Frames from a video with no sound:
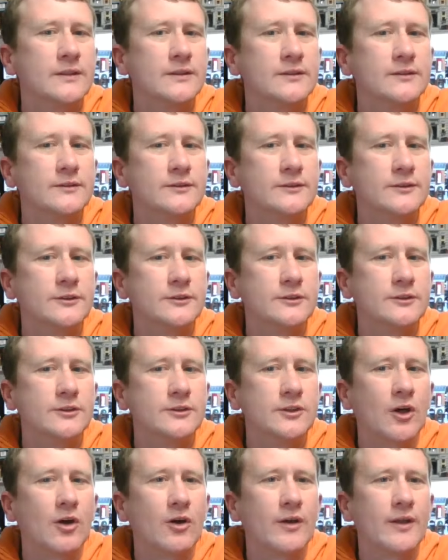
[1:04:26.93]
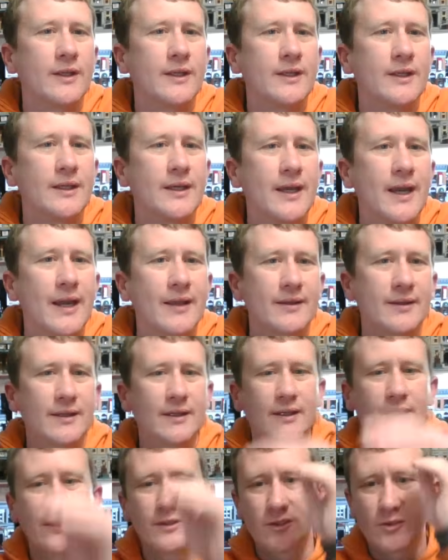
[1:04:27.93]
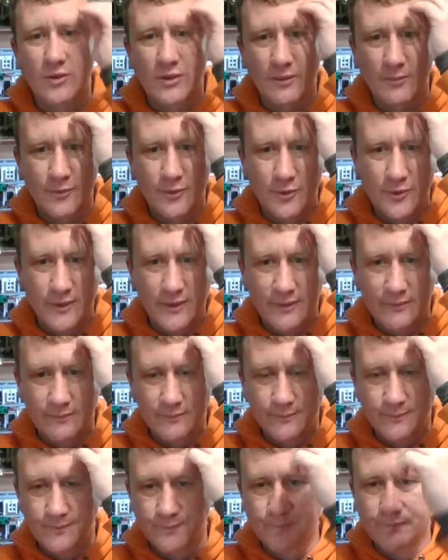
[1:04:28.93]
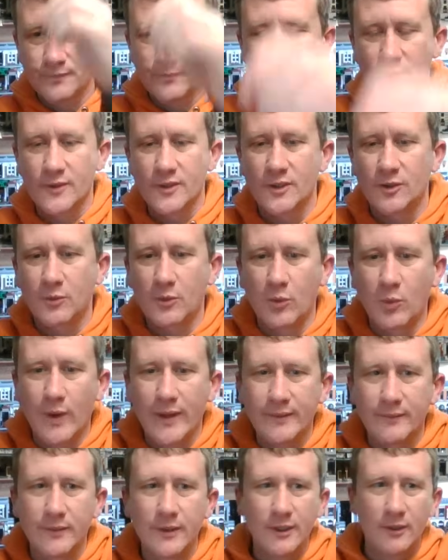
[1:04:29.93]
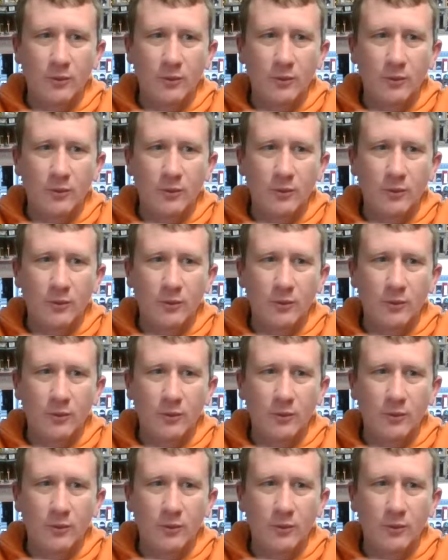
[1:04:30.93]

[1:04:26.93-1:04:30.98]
Not yet, Killian. It's not come through yet. So we'll wait.